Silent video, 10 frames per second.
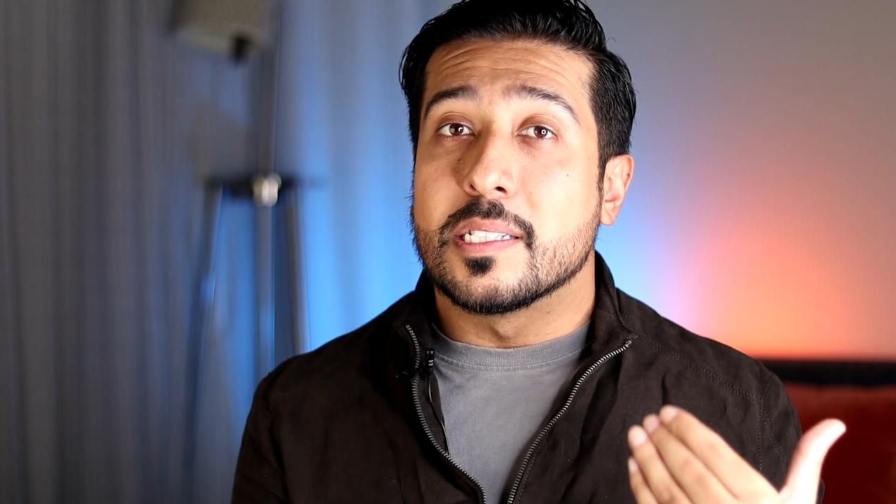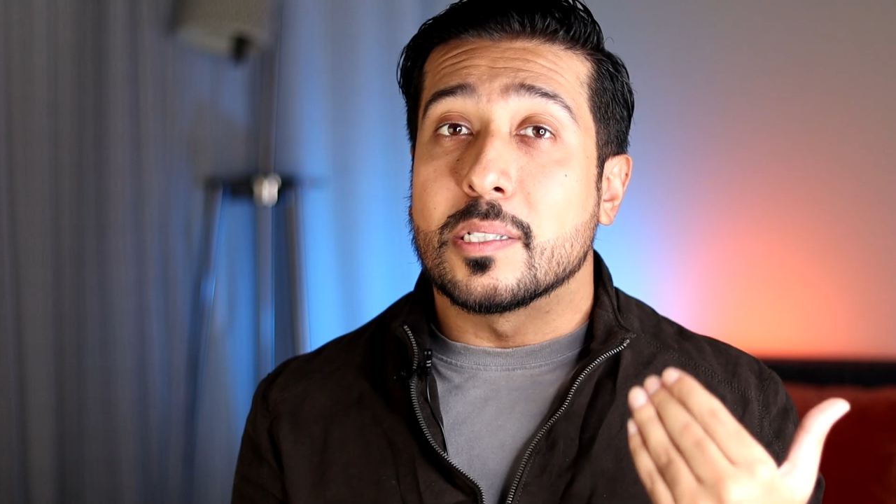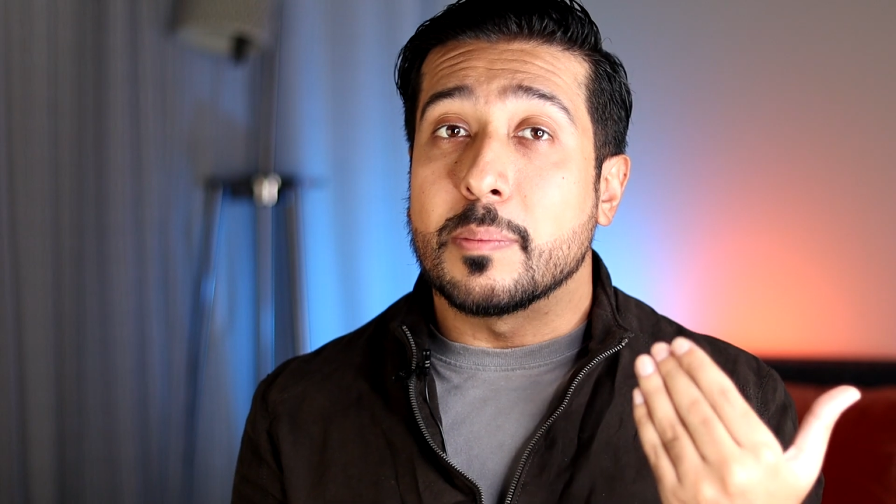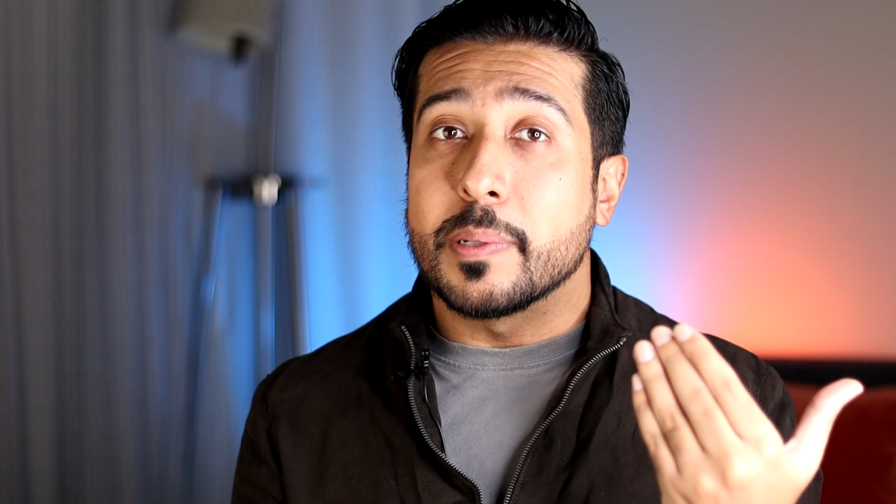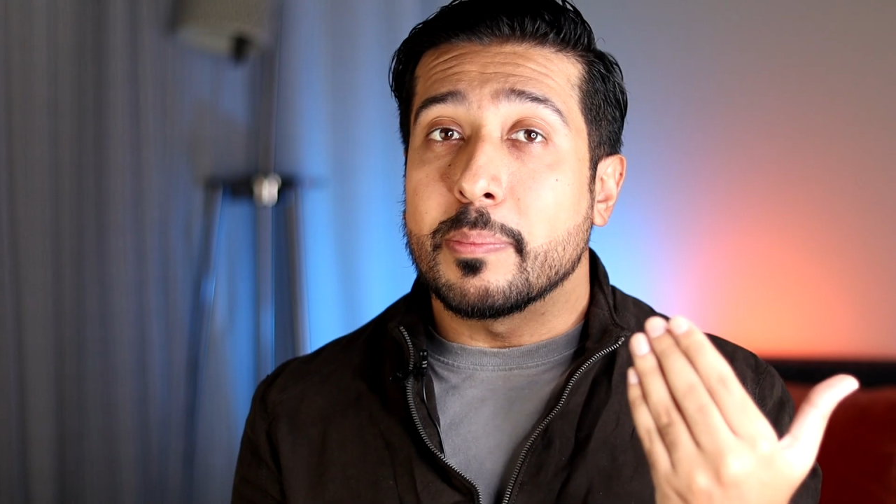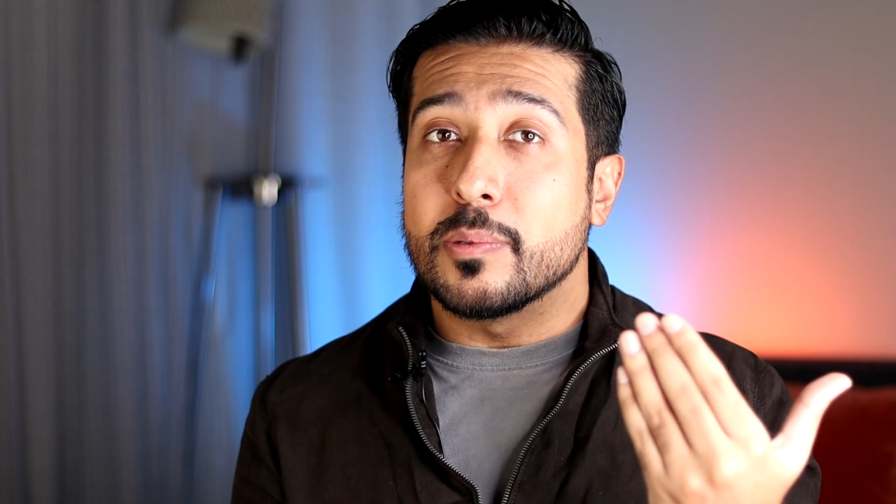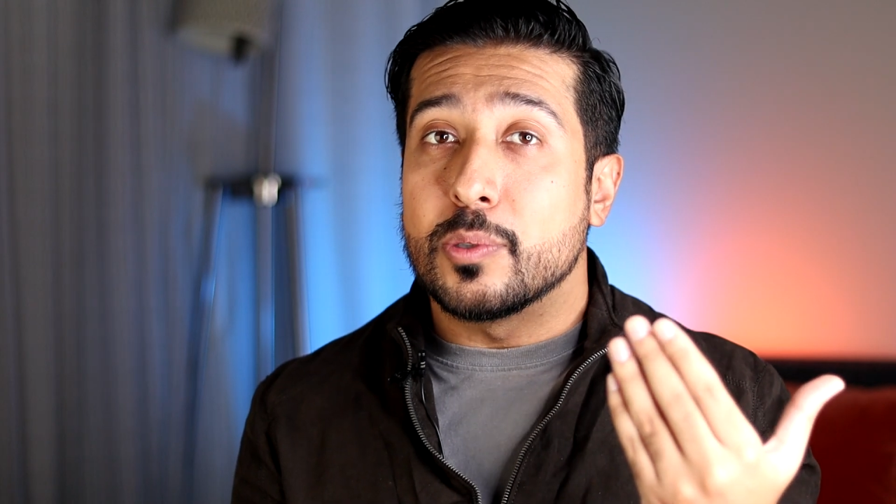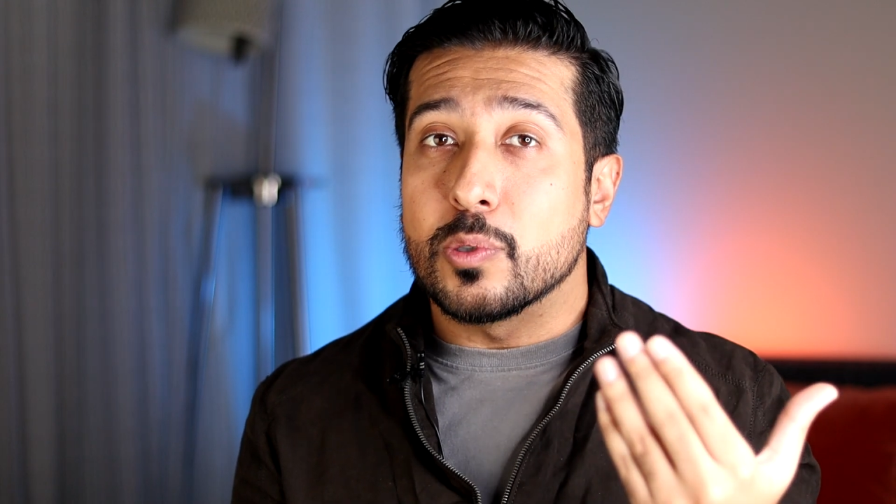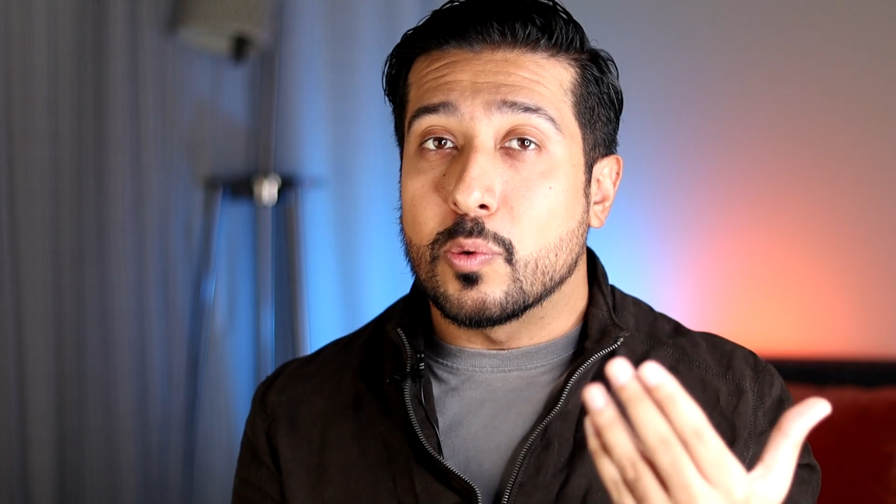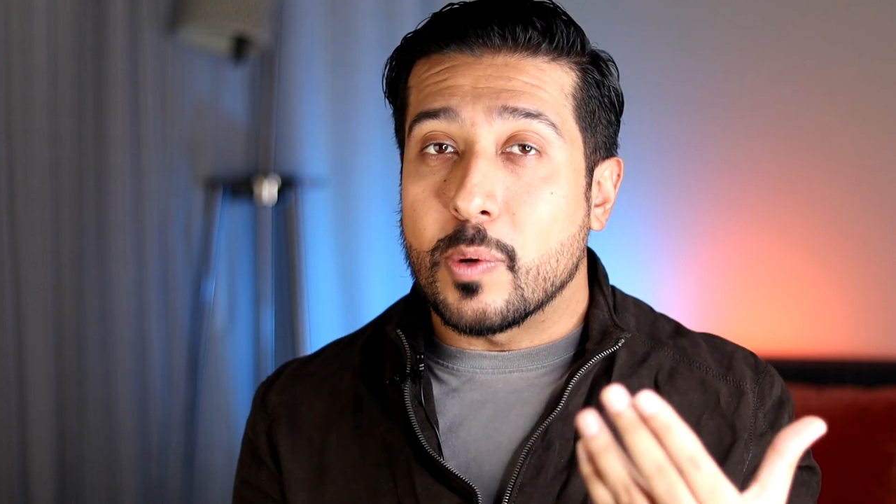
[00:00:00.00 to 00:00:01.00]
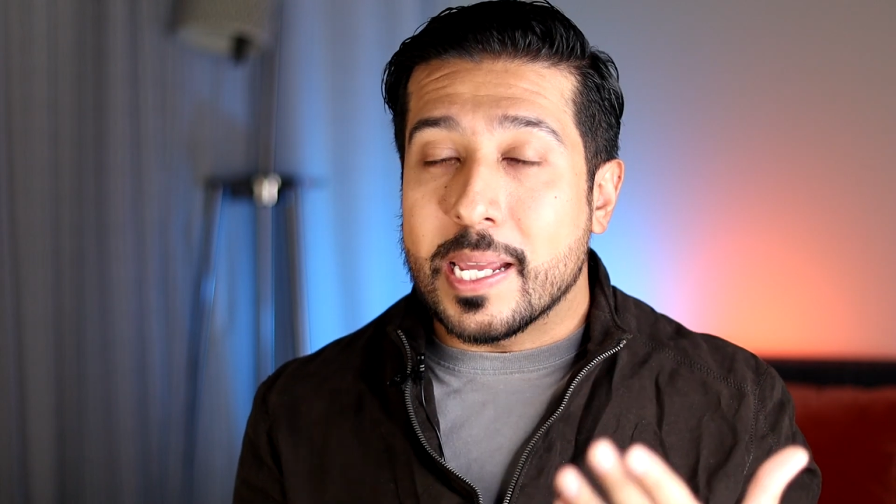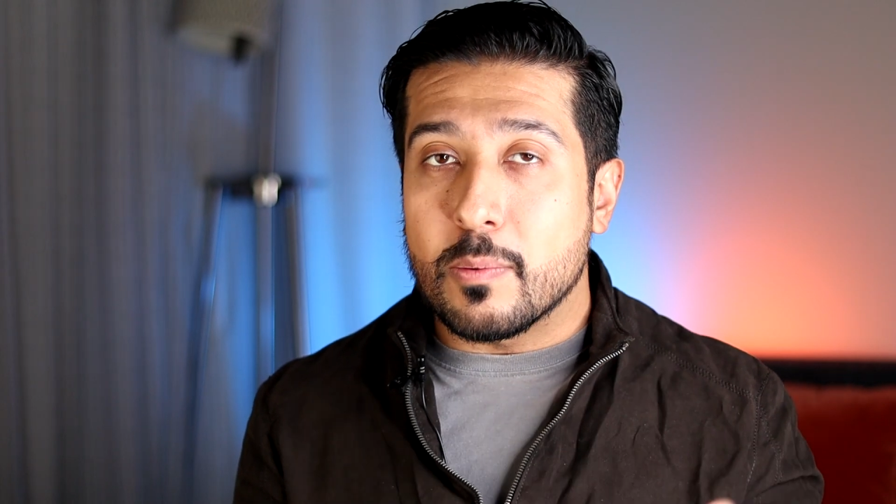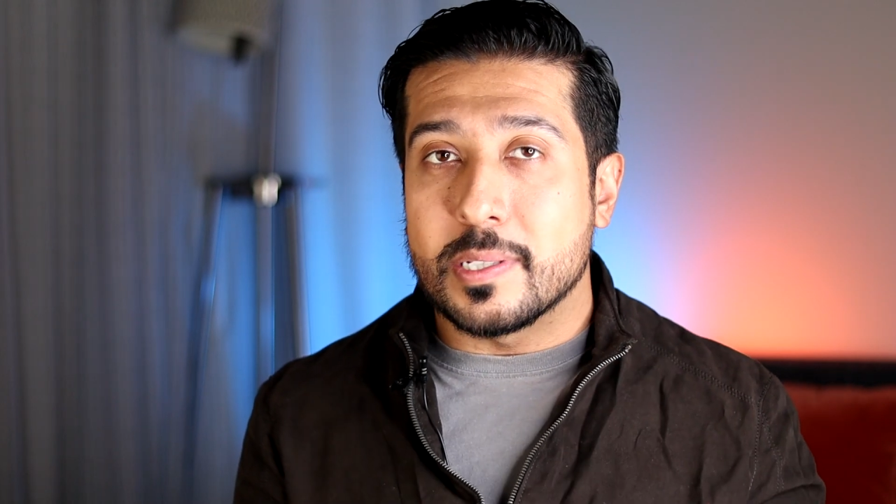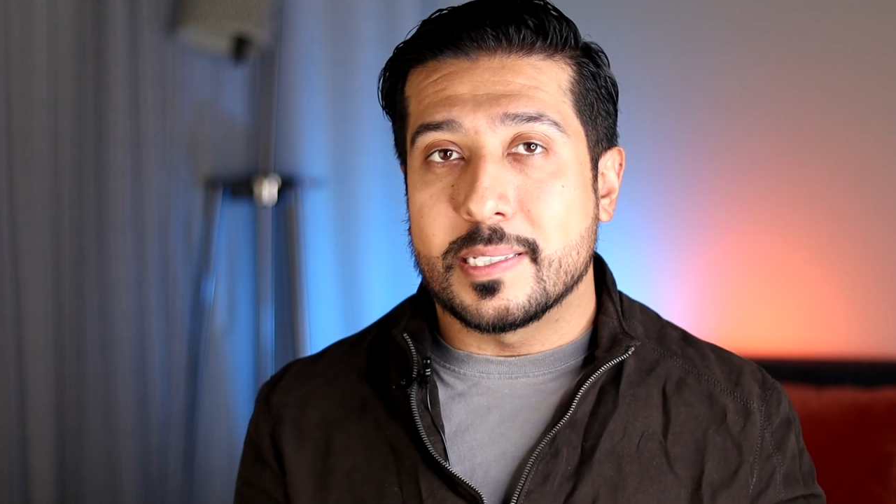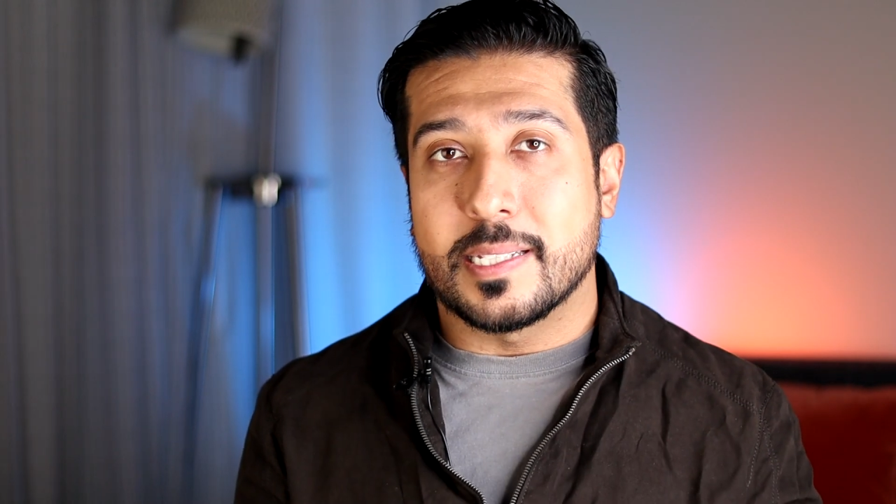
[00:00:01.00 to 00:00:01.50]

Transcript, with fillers: some people do great with